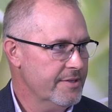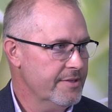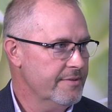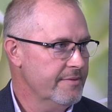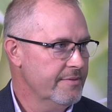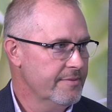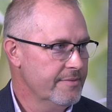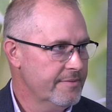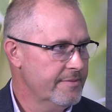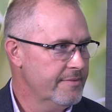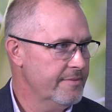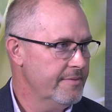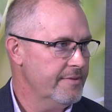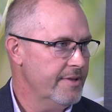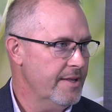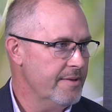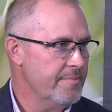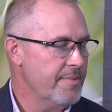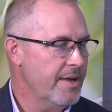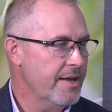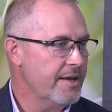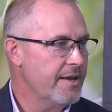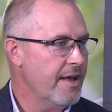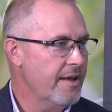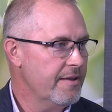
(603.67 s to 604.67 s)
that
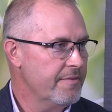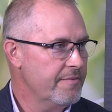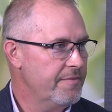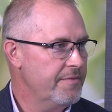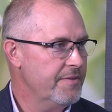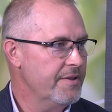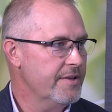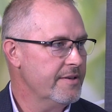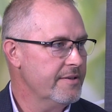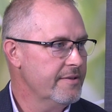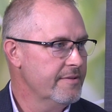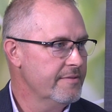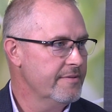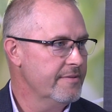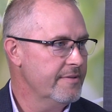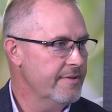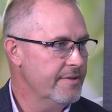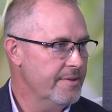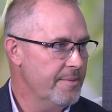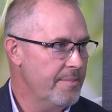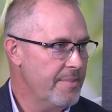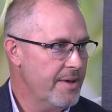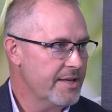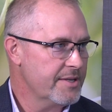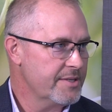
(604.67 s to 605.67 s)
may not fit
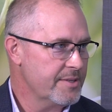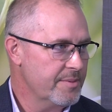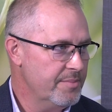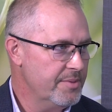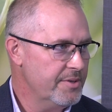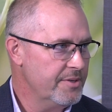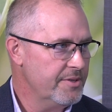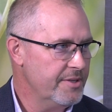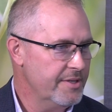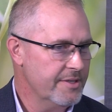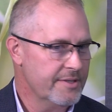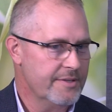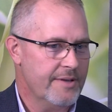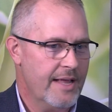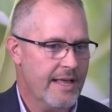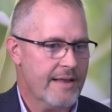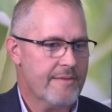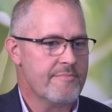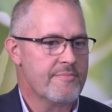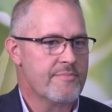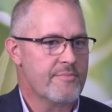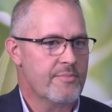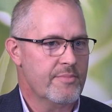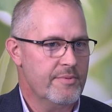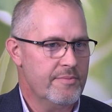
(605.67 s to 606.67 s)
the best bill
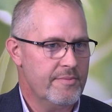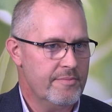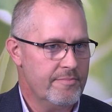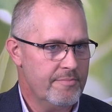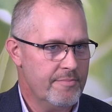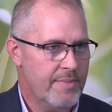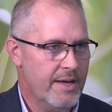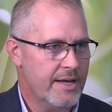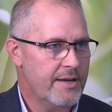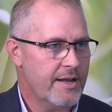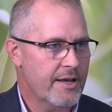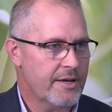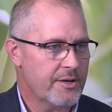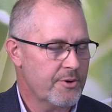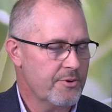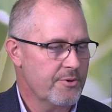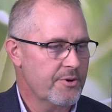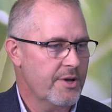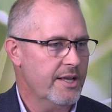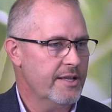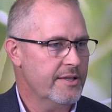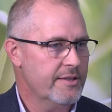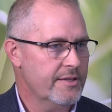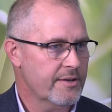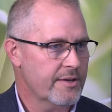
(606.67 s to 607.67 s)
and may not
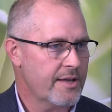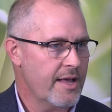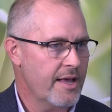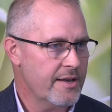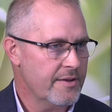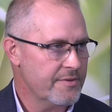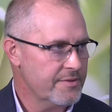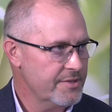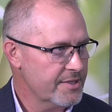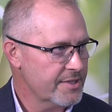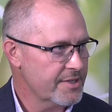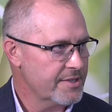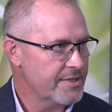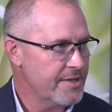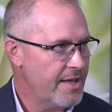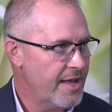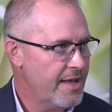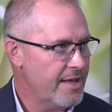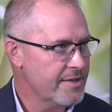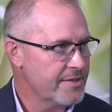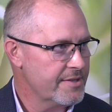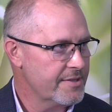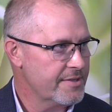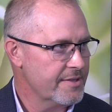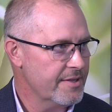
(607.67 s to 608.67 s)
create the kind of
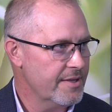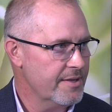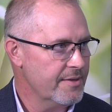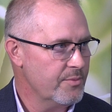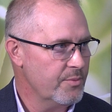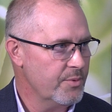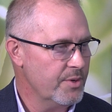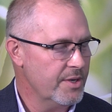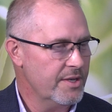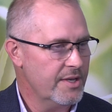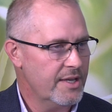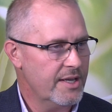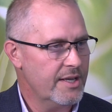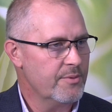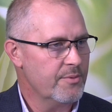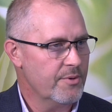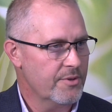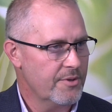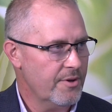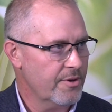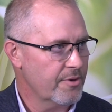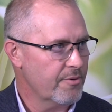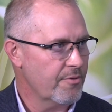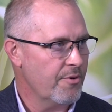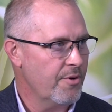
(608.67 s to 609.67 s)
success that we need
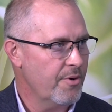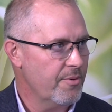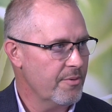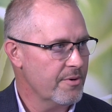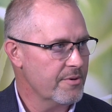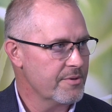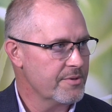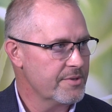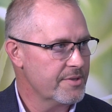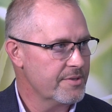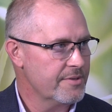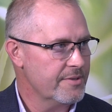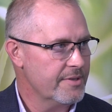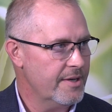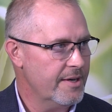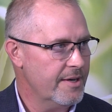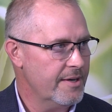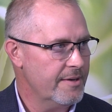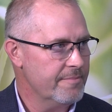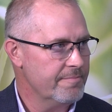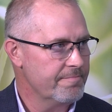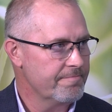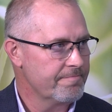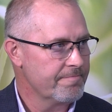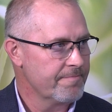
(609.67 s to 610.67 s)
with our growers
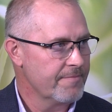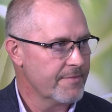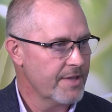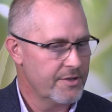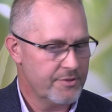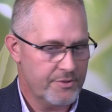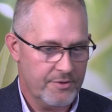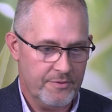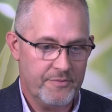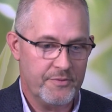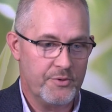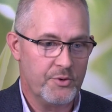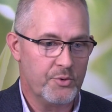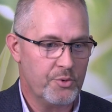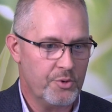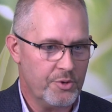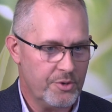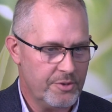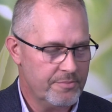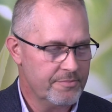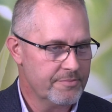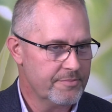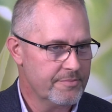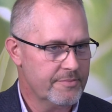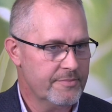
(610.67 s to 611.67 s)
to
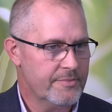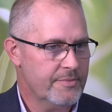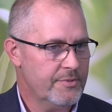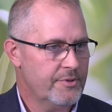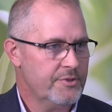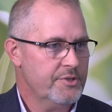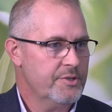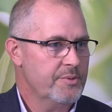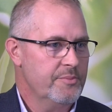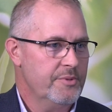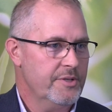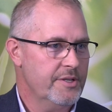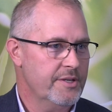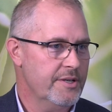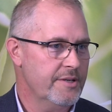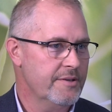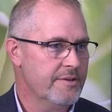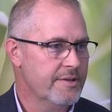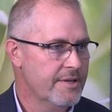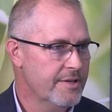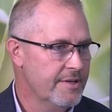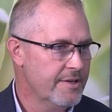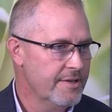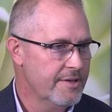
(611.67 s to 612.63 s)
fuel ultimately,